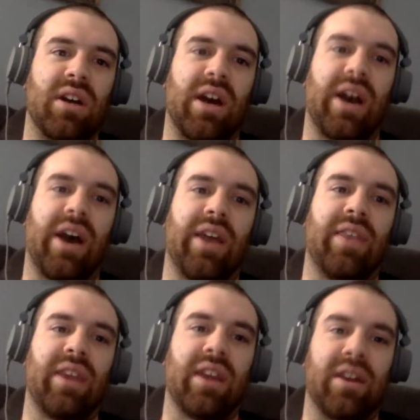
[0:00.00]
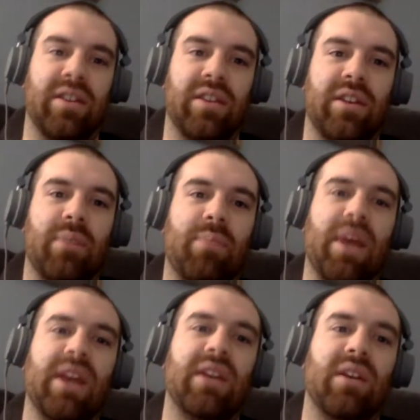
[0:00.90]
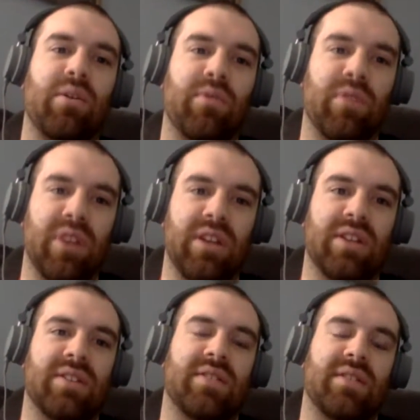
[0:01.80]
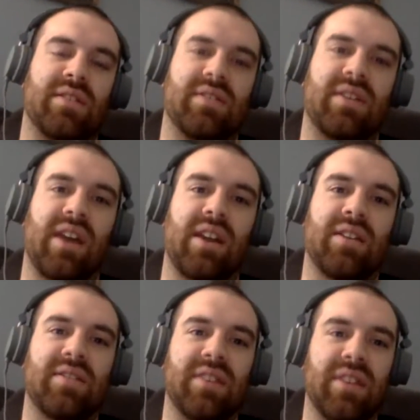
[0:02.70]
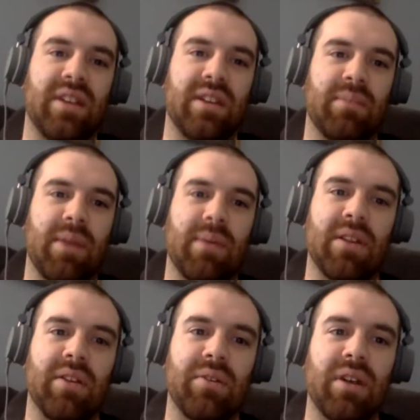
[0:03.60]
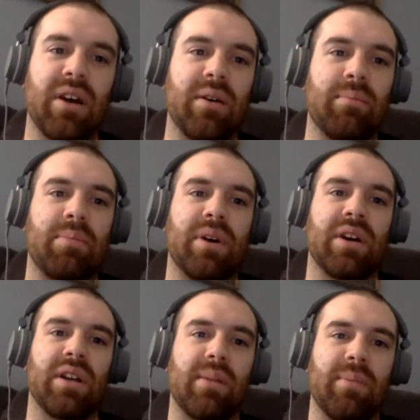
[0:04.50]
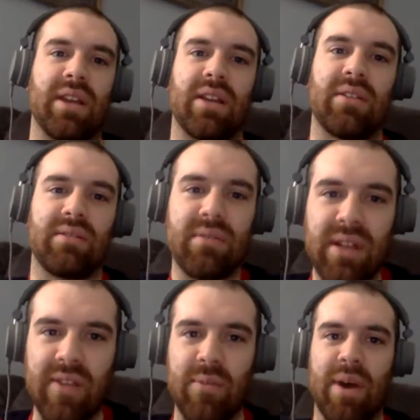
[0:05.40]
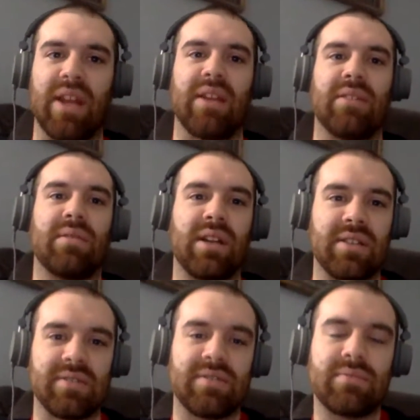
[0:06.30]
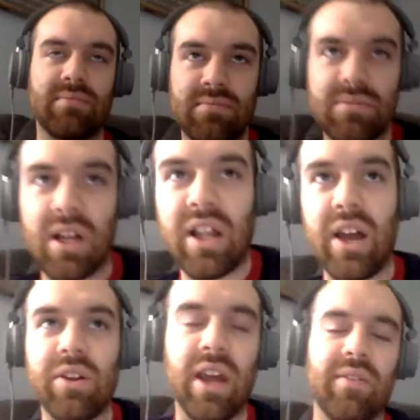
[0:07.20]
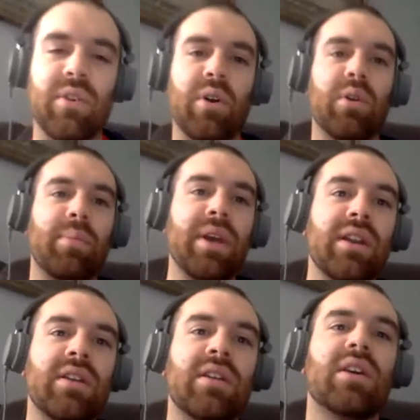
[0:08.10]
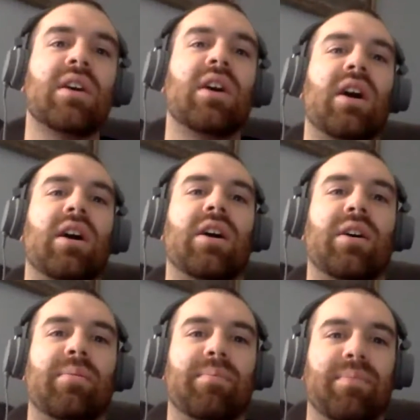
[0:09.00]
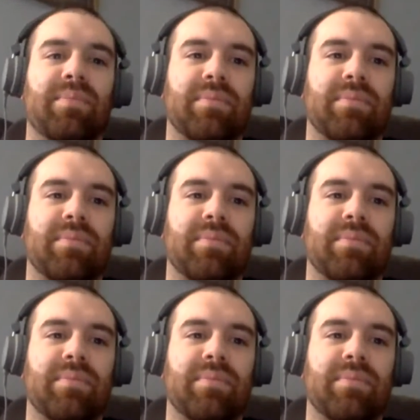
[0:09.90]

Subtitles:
I think the debate over it is kind of silly and maybe a little dumb, but I mean everybody is allowed to have their own opinion. Um,